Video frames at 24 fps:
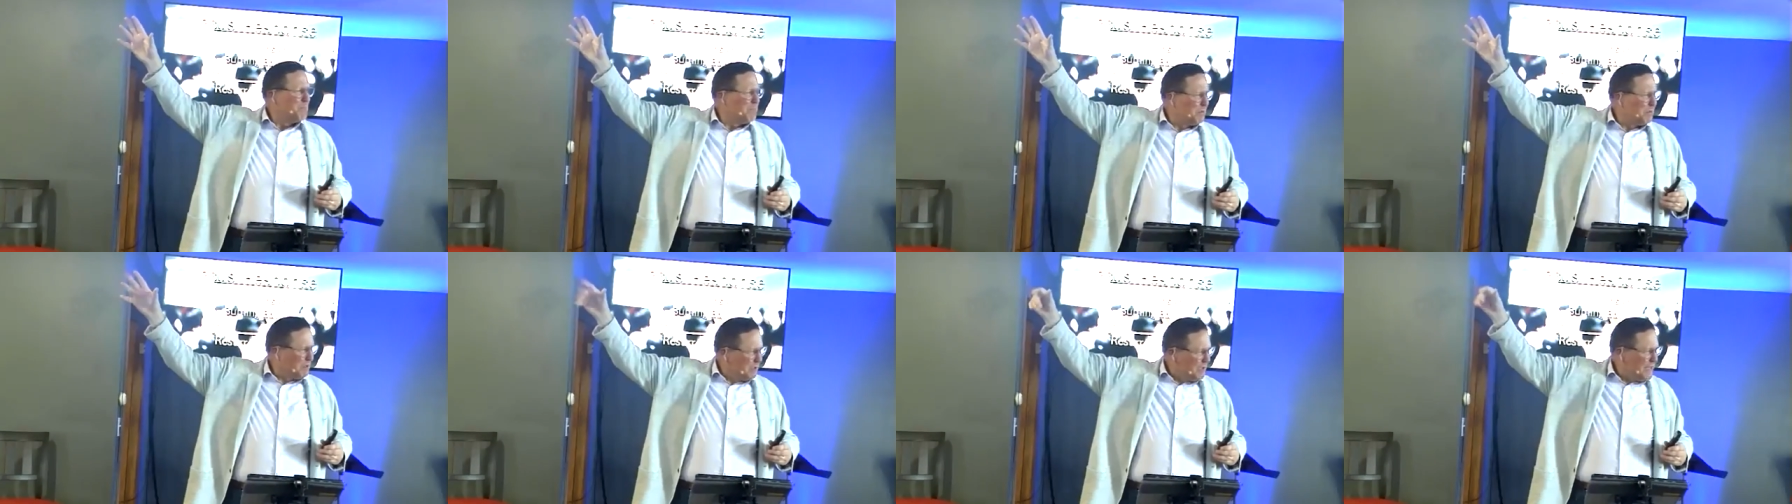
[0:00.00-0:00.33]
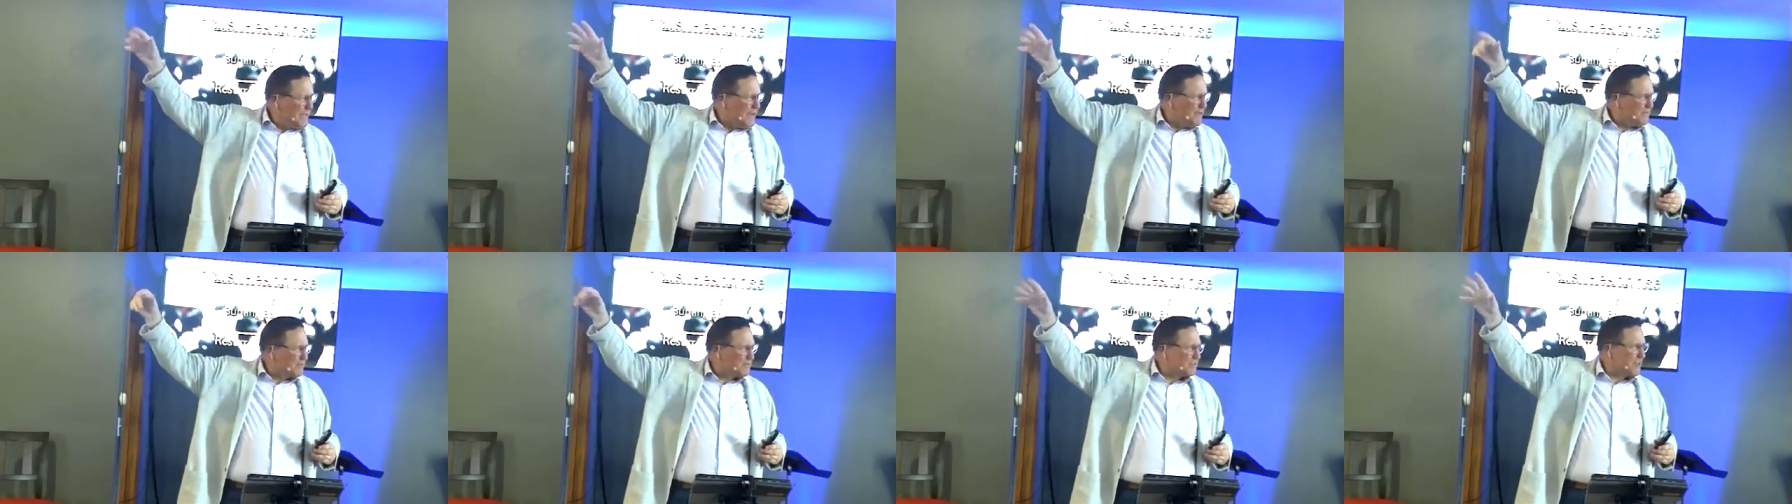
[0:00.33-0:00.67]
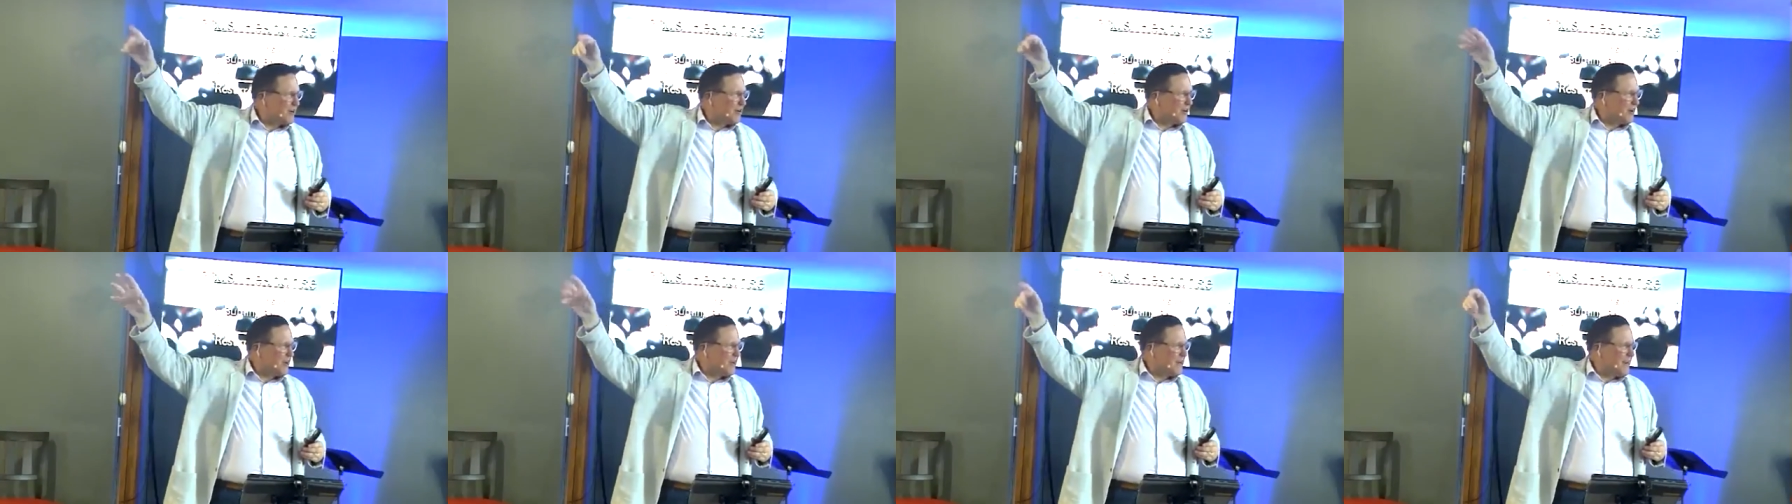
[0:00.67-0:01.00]
beliefs
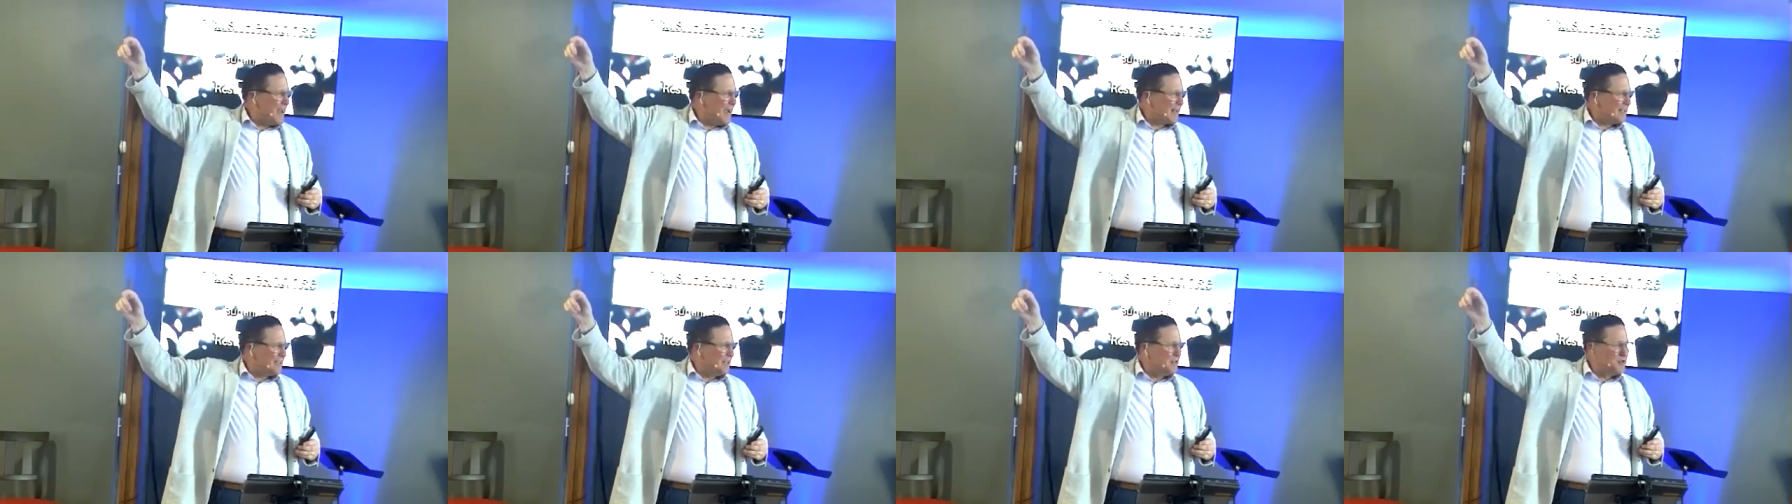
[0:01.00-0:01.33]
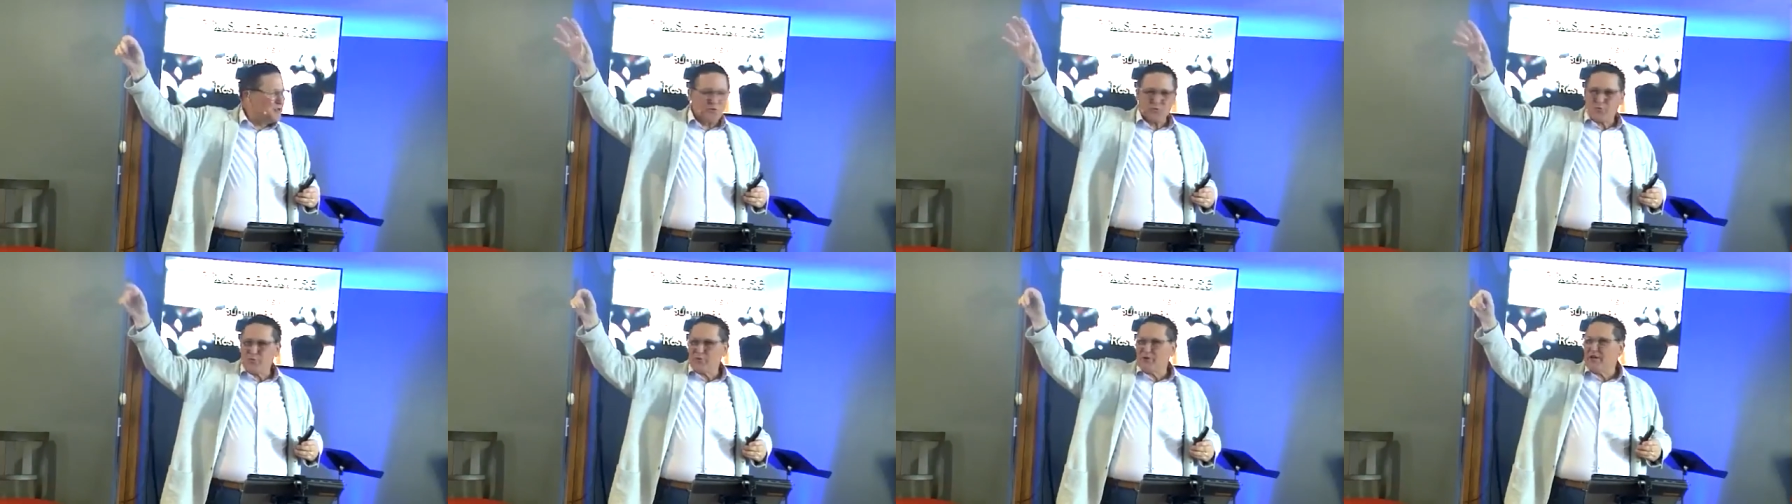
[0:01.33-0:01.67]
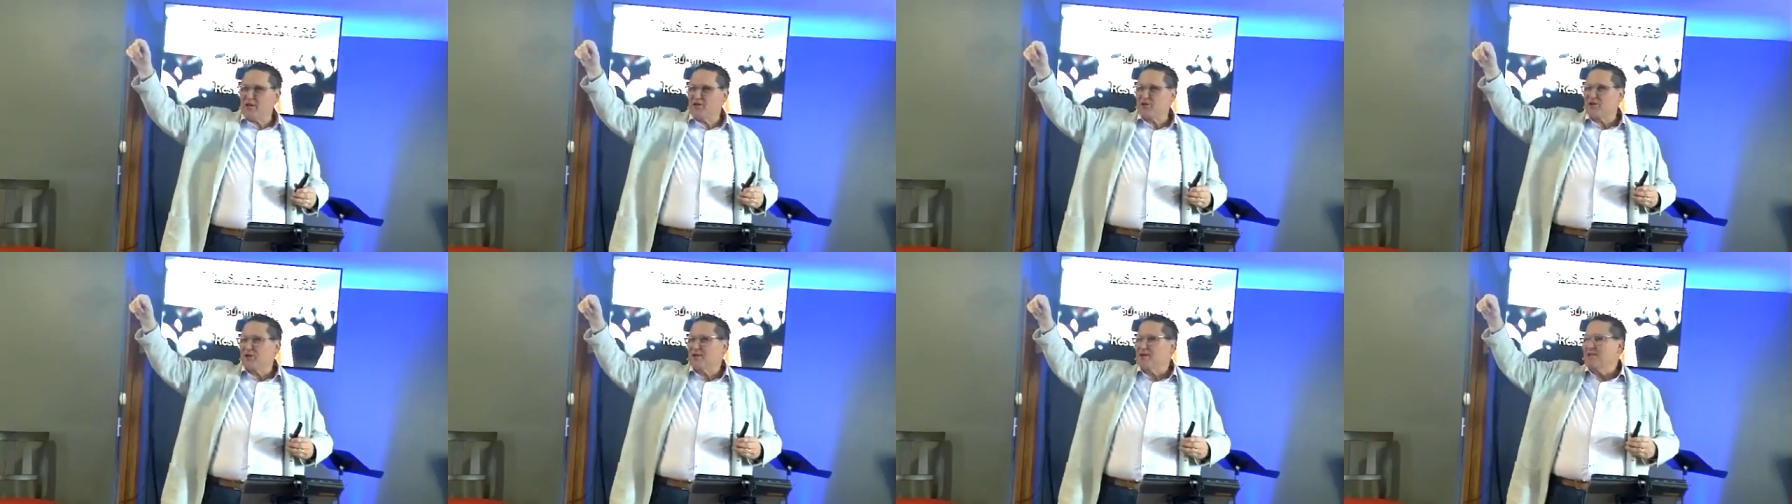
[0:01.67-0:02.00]
that are connected to
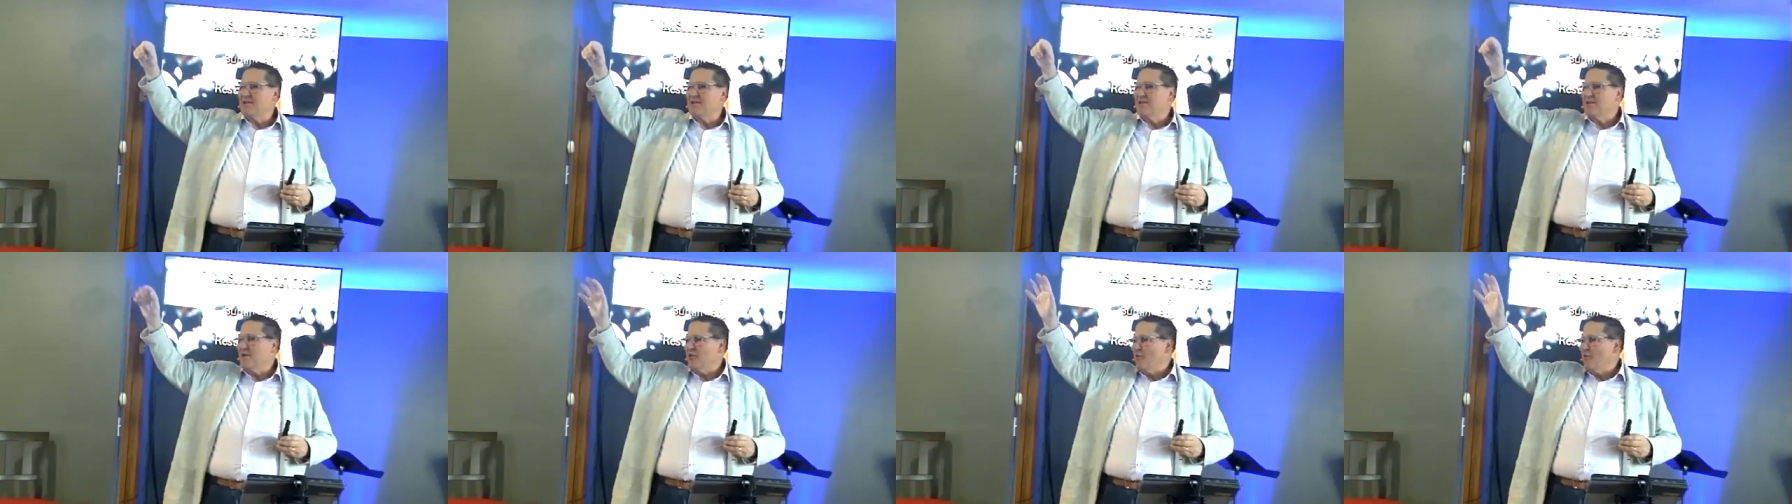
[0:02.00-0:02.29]
tradition